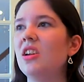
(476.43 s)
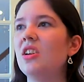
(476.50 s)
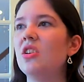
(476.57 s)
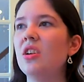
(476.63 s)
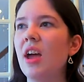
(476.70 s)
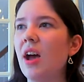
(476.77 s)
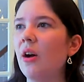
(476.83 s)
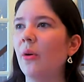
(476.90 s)

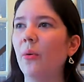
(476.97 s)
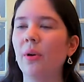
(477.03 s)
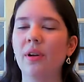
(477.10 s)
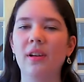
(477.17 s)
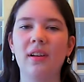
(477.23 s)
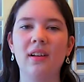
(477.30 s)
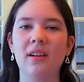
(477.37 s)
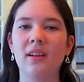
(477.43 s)
no.
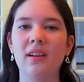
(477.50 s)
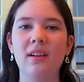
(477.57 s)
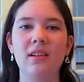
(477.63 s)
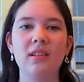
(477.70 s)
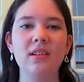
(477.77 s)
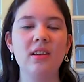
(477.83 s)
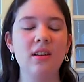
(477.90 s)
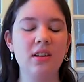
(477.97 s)

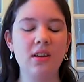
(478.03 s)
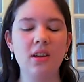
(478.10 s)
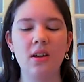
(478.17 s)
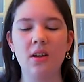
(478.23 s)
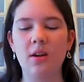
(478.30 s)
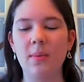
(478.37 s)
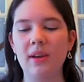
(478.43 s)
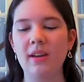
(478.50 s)

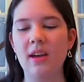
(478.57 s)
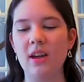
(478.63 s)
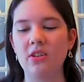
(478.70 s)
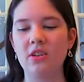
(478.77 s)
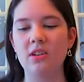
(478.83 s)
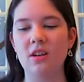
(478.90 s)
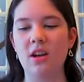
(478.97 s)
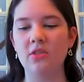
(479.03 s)
Oh my
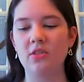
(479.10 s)
gosh, it got